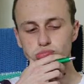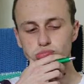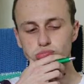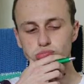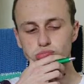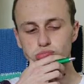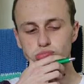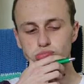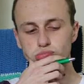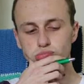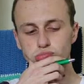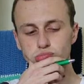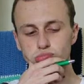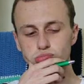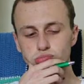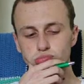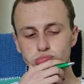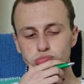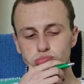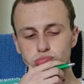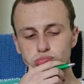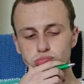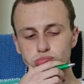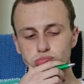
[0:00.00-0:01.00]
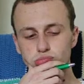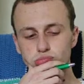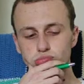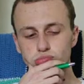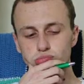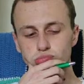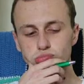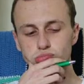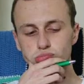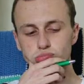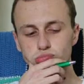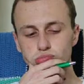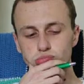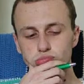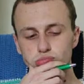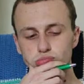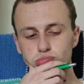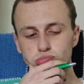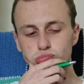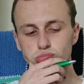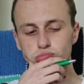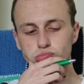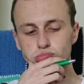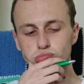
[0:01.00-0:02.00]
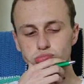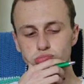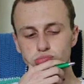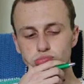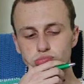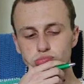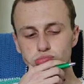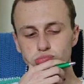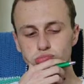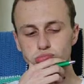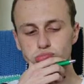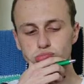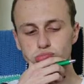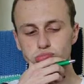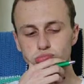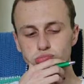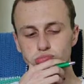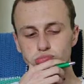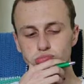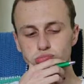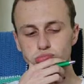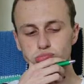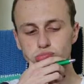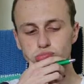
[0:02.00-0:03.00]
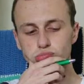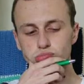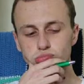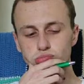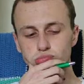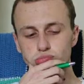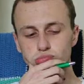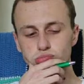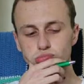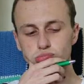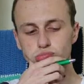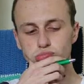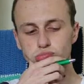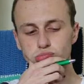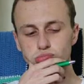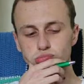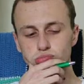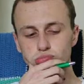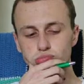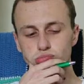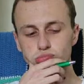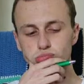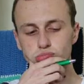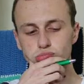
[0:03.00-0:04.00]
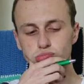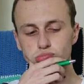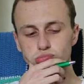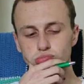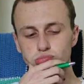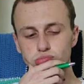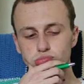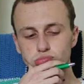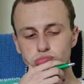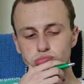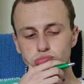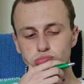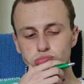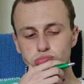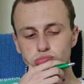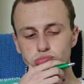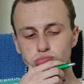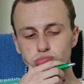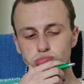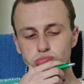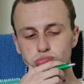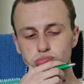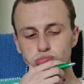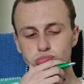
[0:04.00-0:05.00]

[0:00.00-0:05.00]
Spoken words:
of people that I disagree with, like politically or maybe